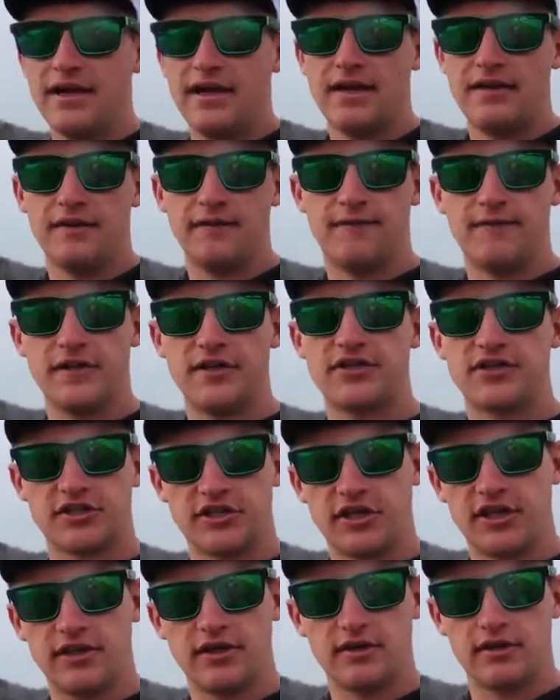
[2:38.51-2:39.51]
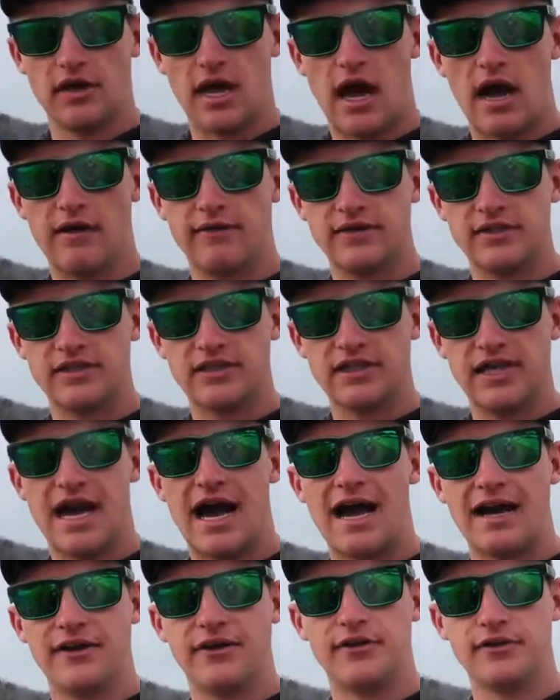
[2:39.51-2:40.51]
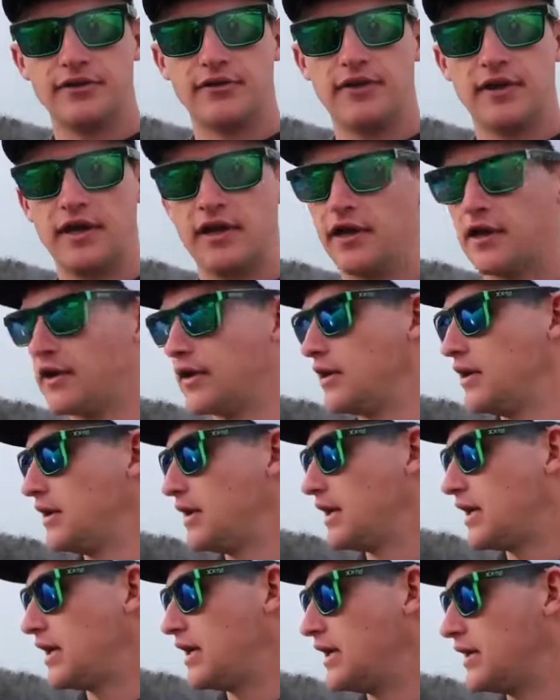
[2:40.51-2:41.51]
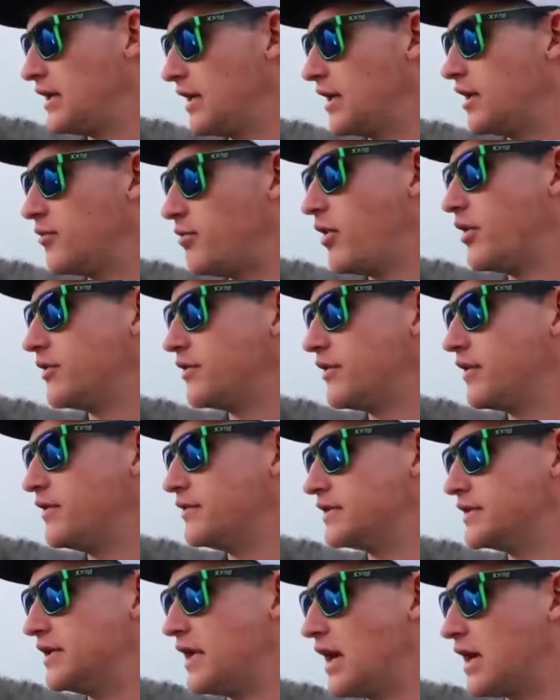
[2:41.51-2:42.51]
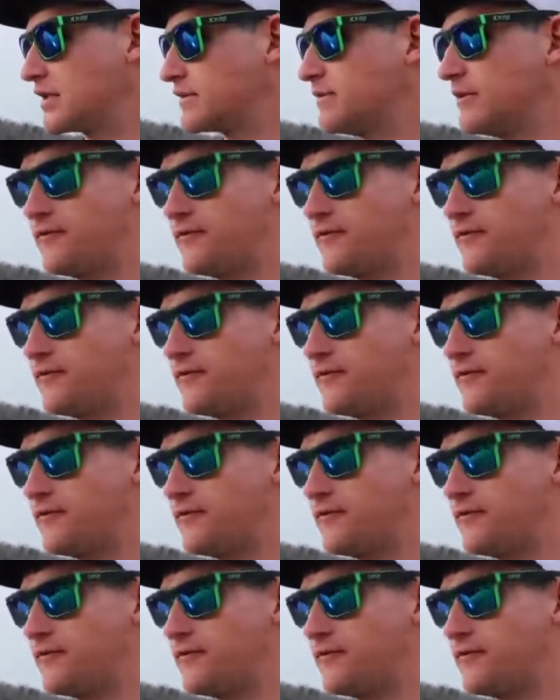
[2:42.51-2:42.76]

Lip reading: and the fish can obviously hide under there and get up under those docks.